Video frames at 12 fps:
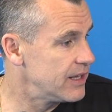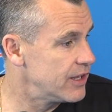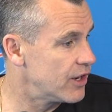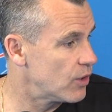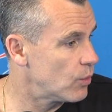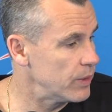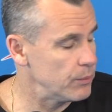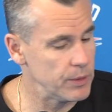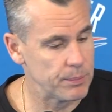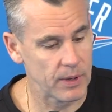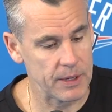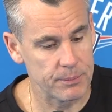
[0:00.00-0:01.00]
You know, we,
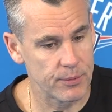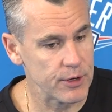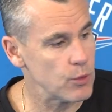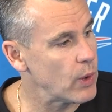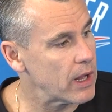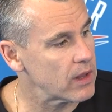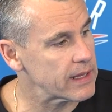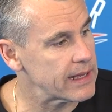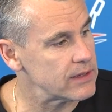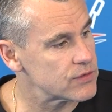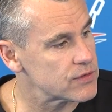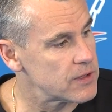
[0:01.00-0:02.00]
we played pretty well
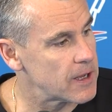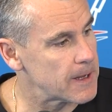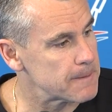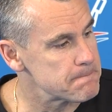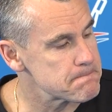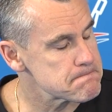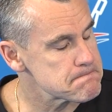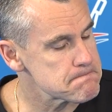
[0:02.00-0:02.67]
against um,